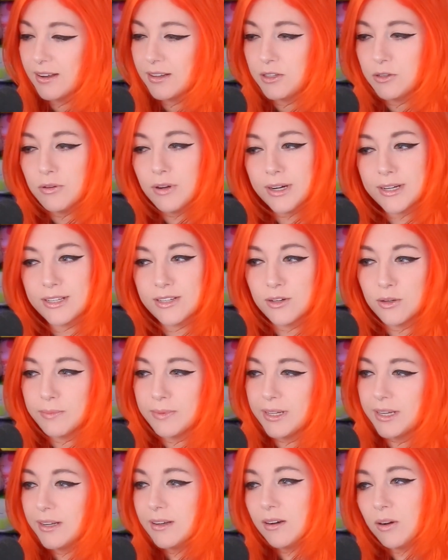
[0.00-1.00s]
You guys know
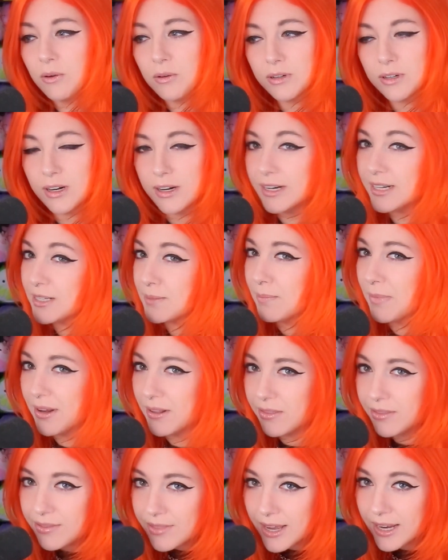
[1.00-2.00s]
me, horror is my
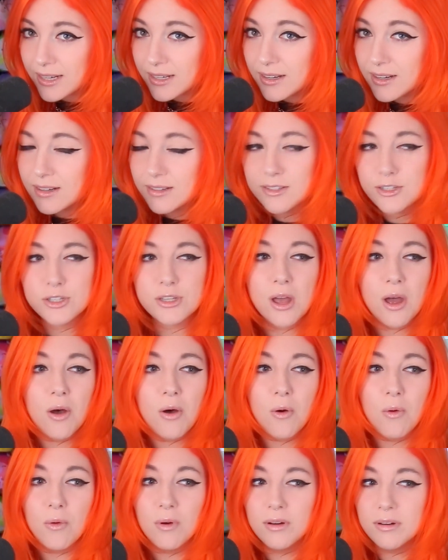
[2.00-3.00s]
thing,
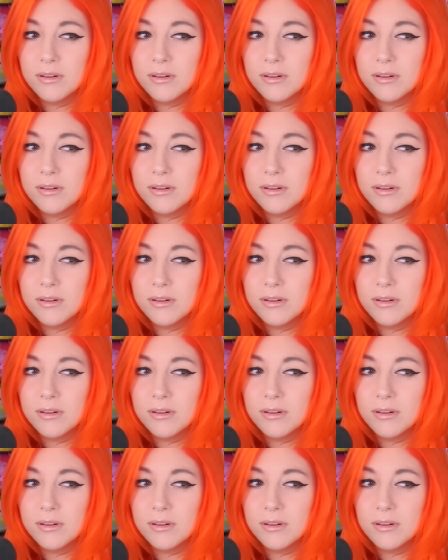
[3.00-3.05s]
so